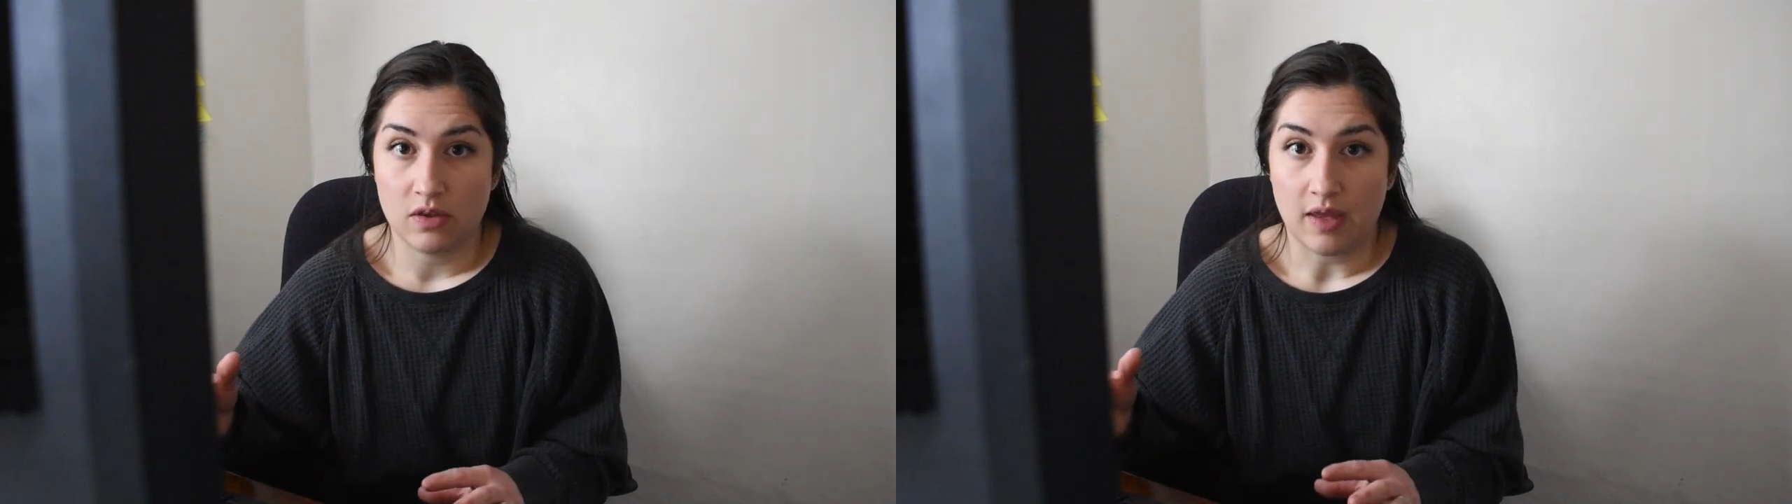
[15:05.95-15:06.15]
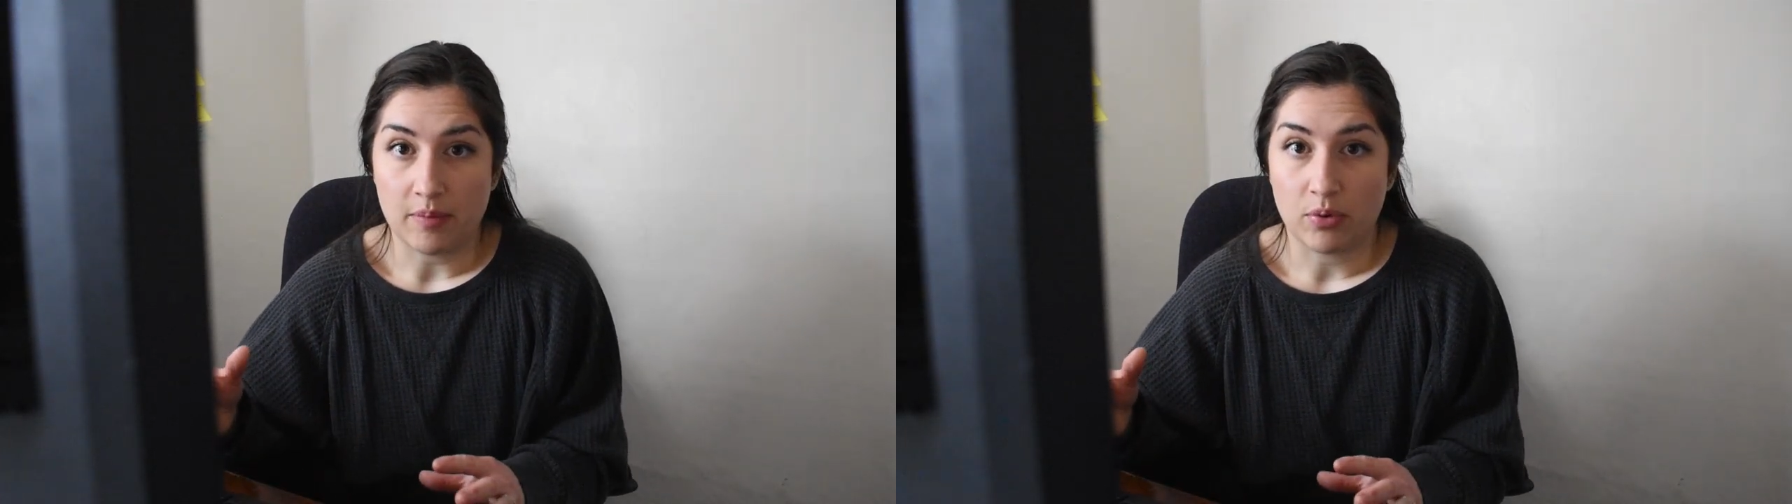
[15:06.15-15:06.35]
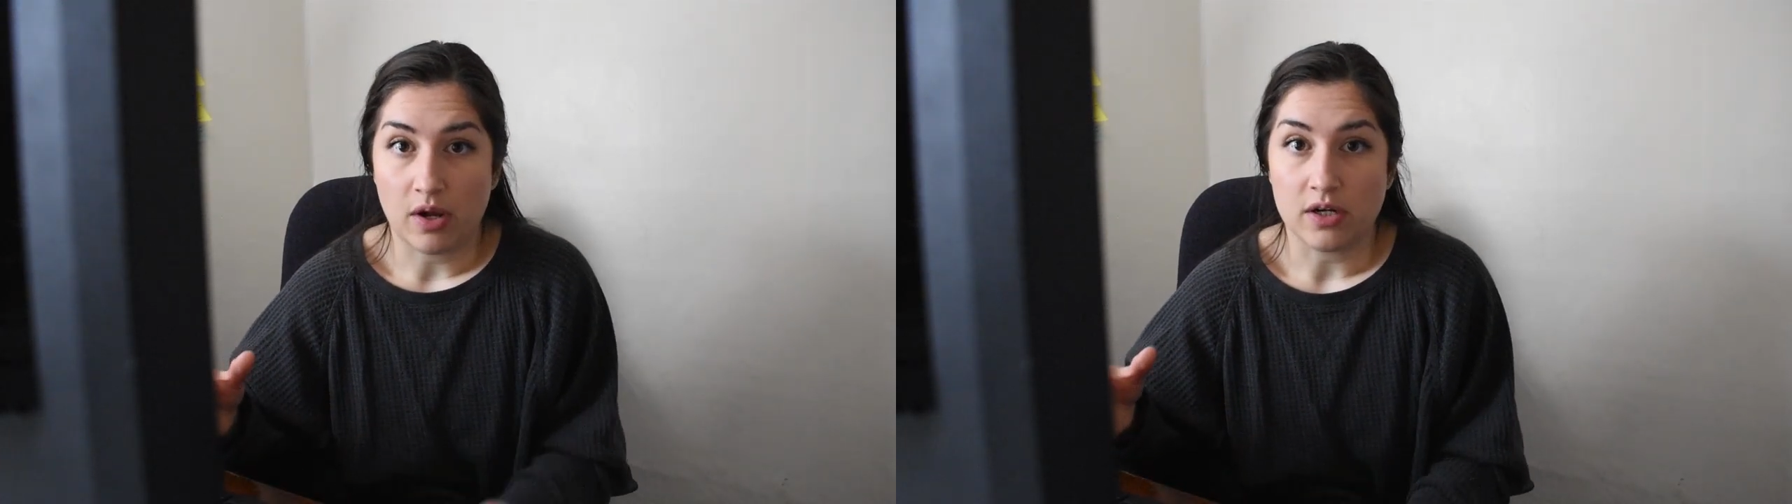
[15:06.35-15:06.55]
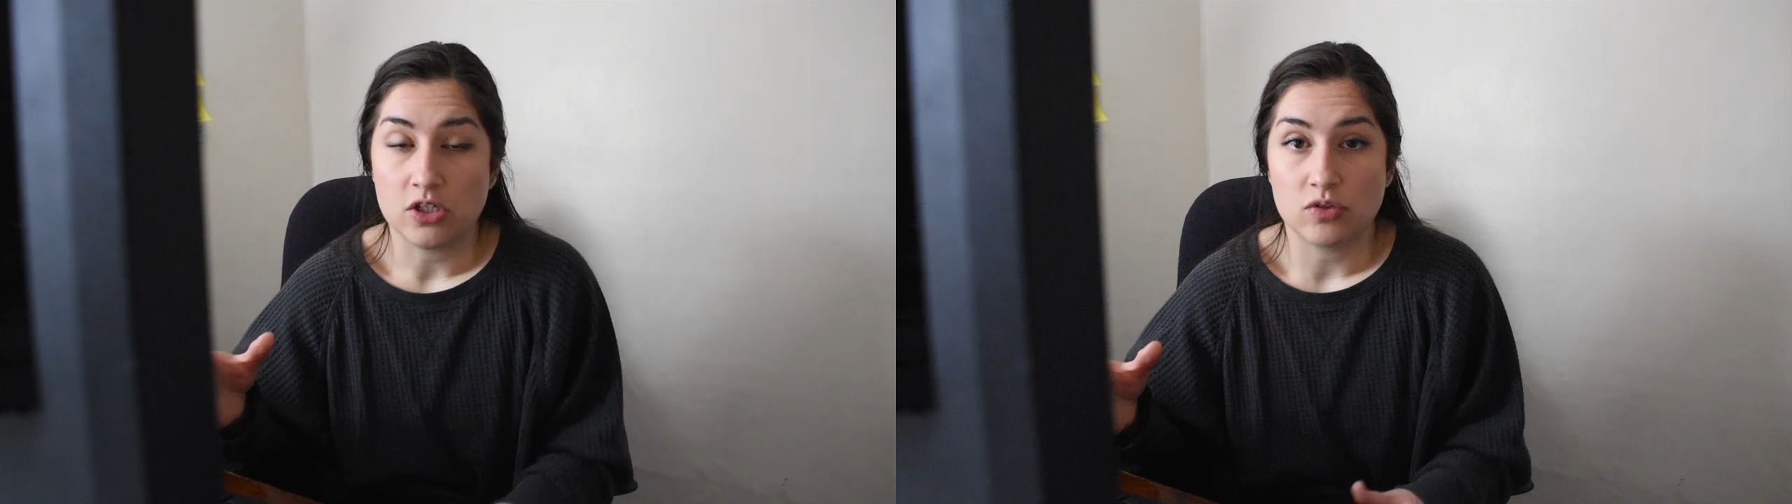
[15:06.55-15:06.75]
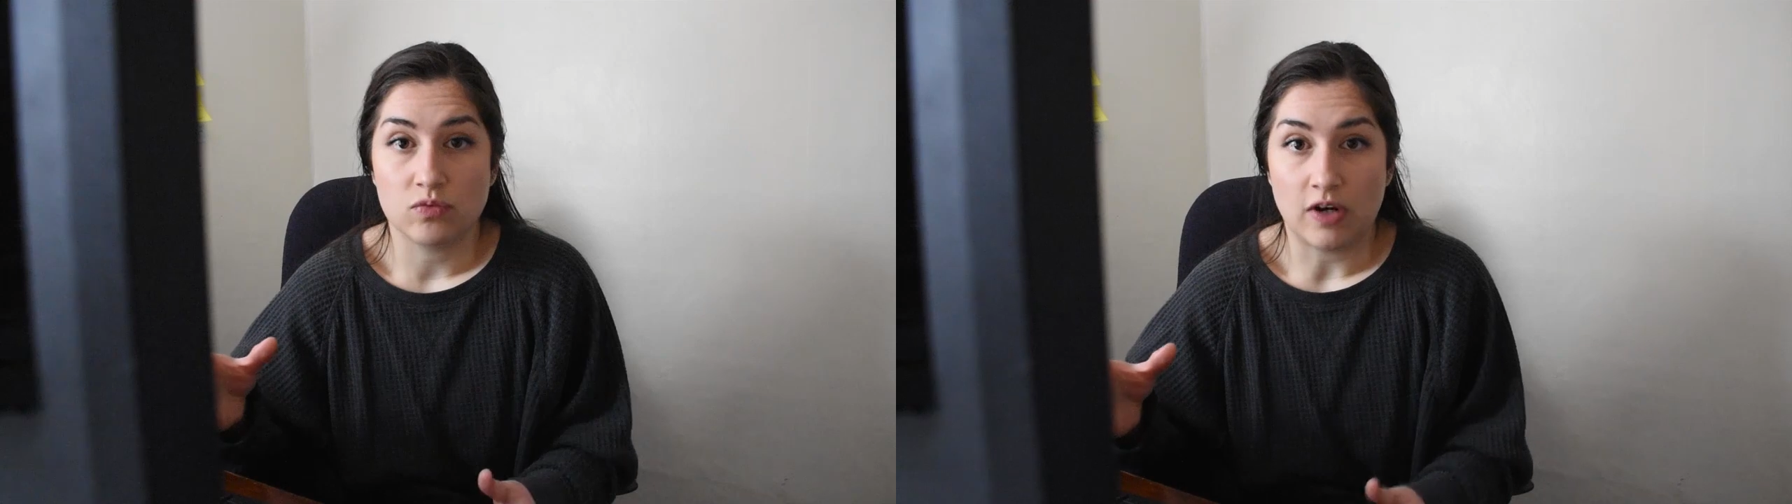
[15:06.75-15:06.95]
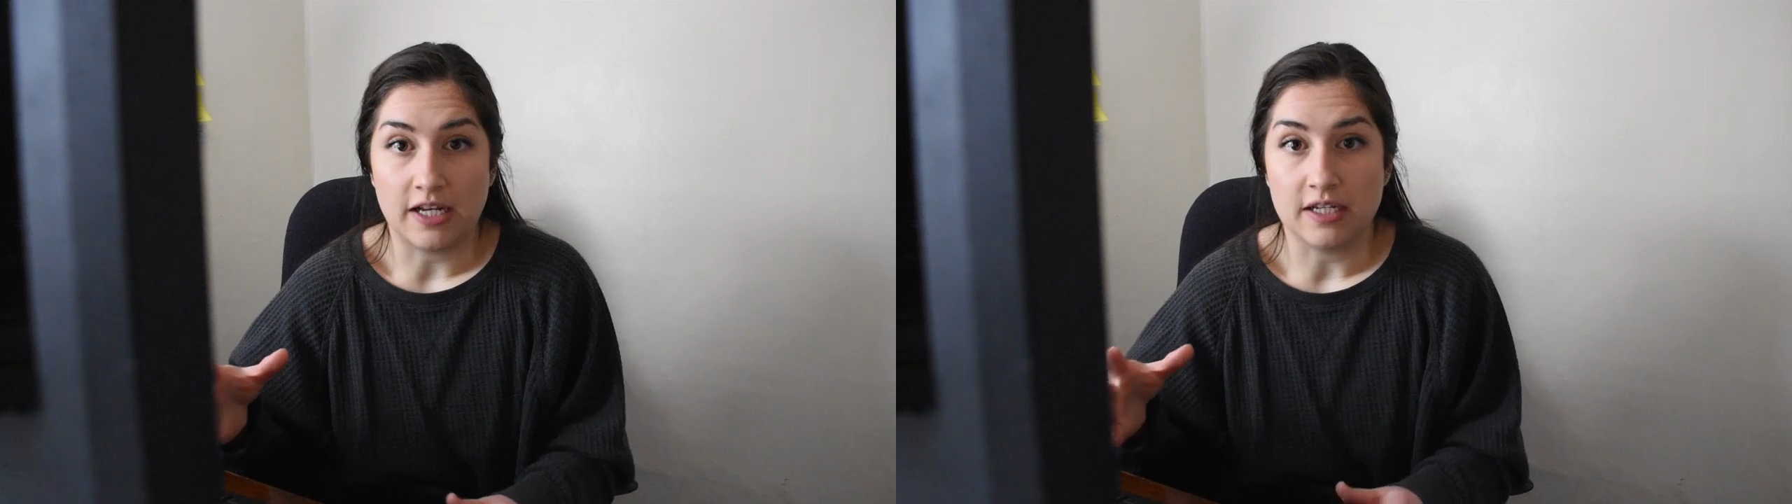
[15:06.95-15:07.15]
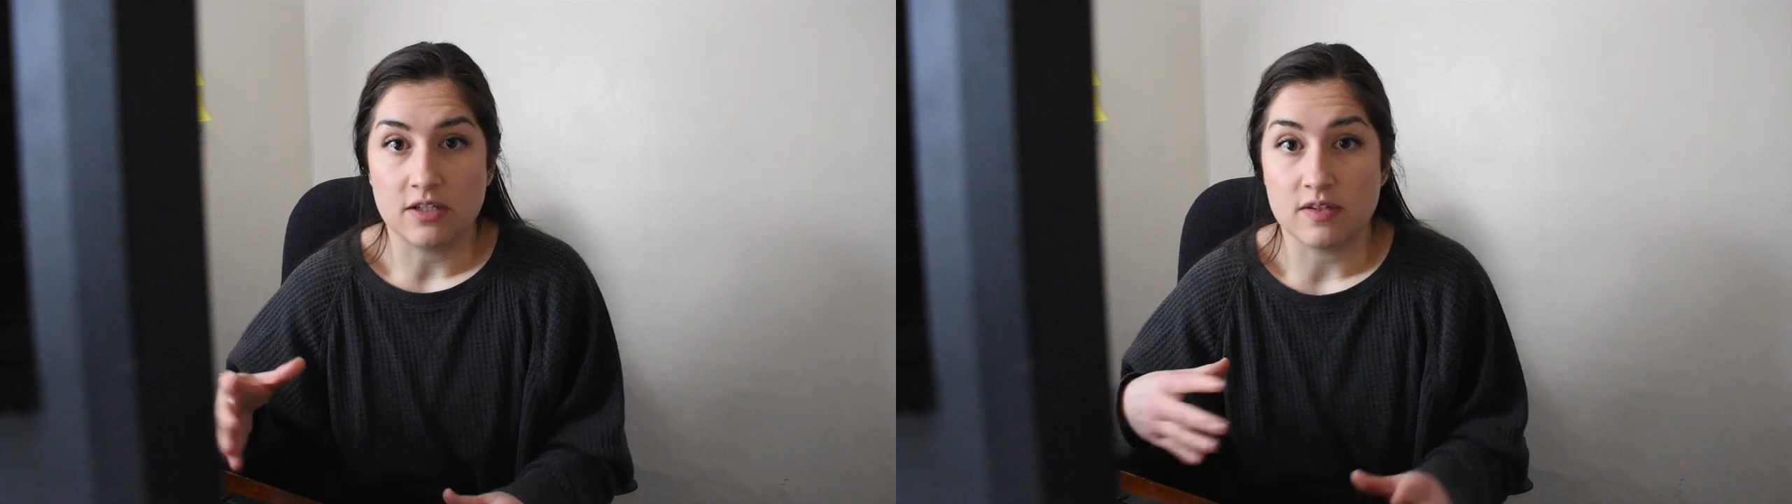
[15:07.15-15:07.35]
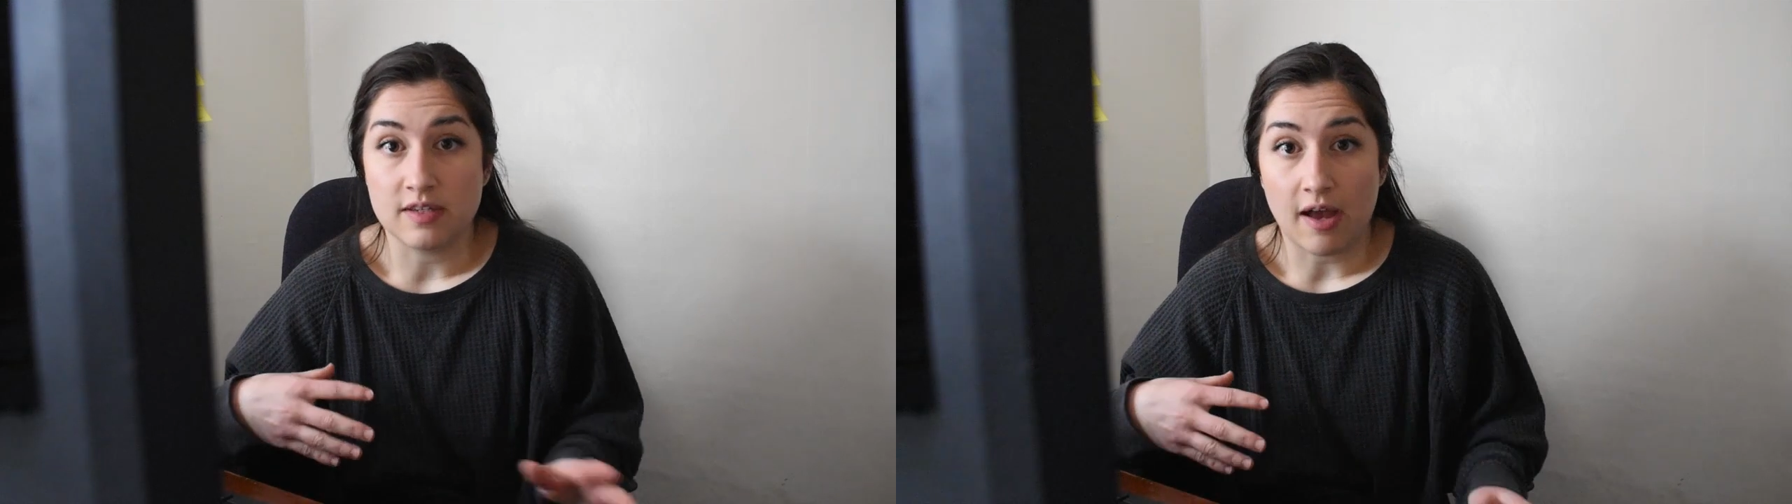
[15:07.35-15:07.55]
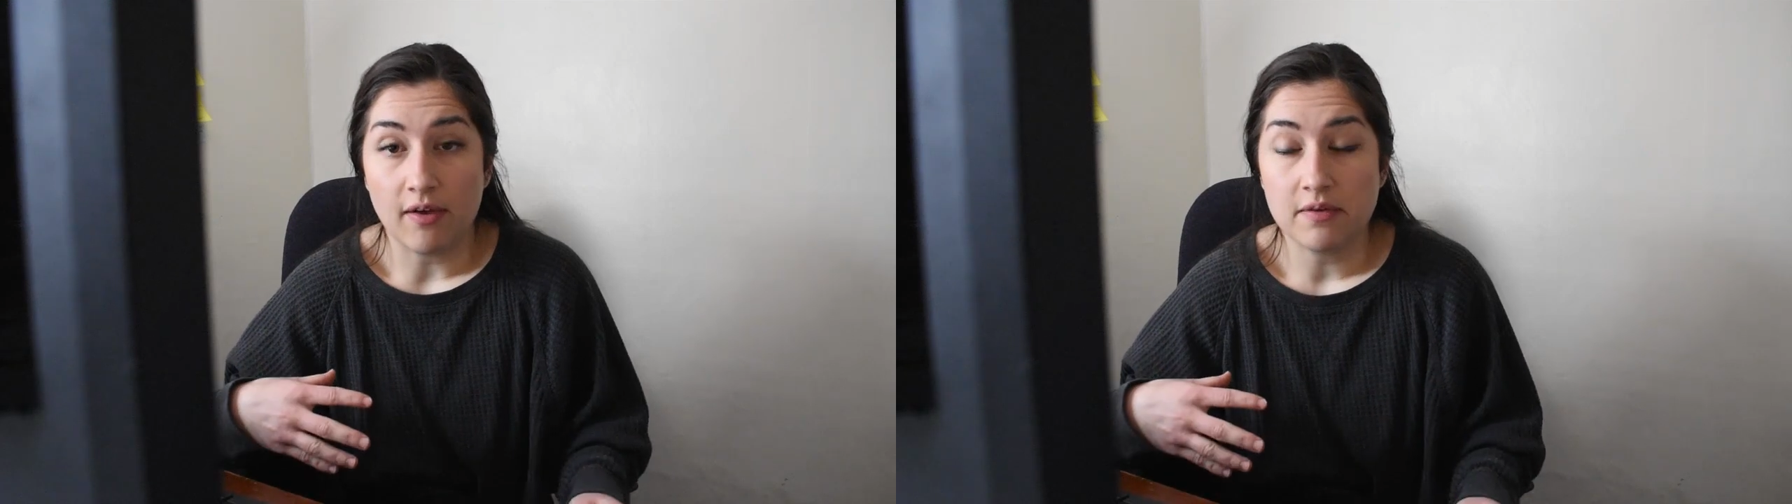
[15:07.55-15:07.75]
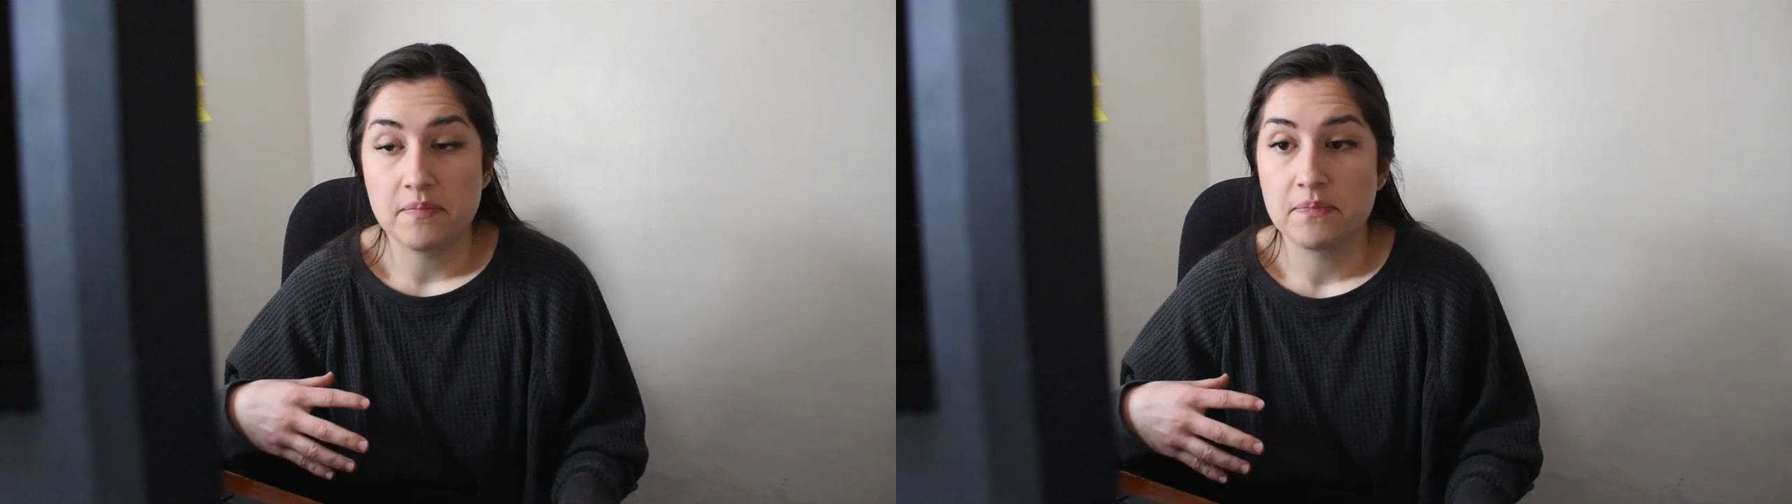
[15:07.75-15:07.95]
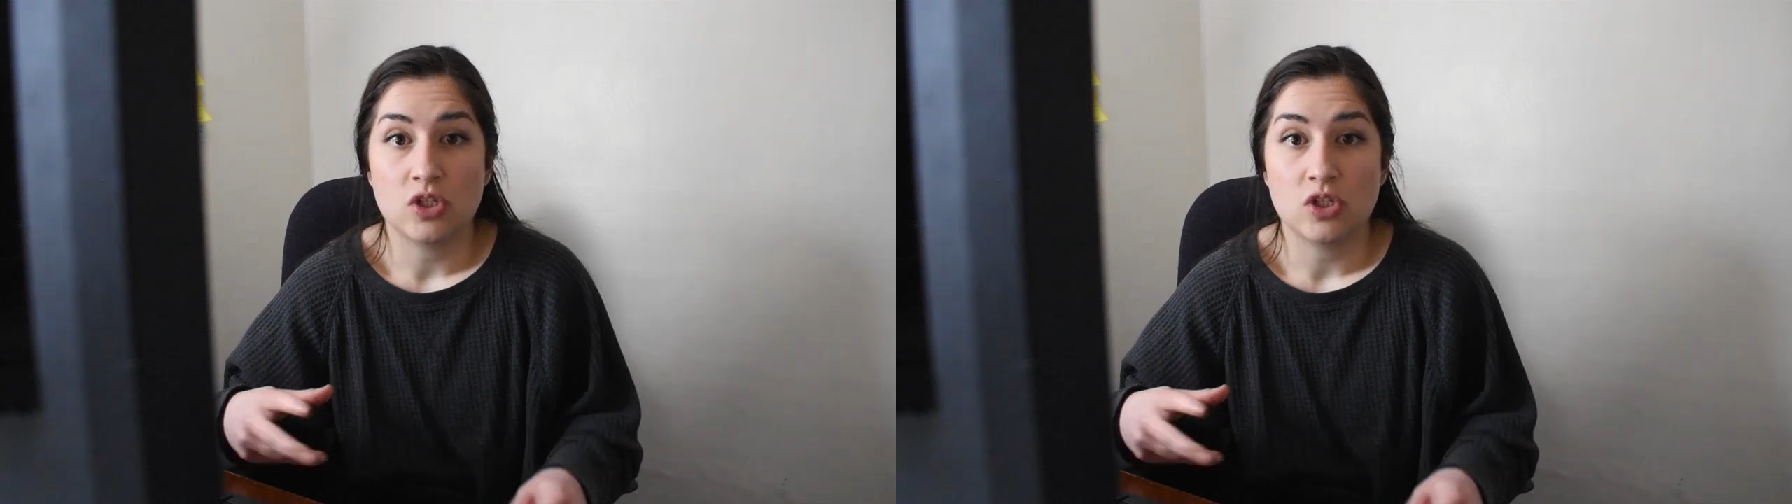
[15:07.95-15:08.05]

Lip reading: that product ready to sell.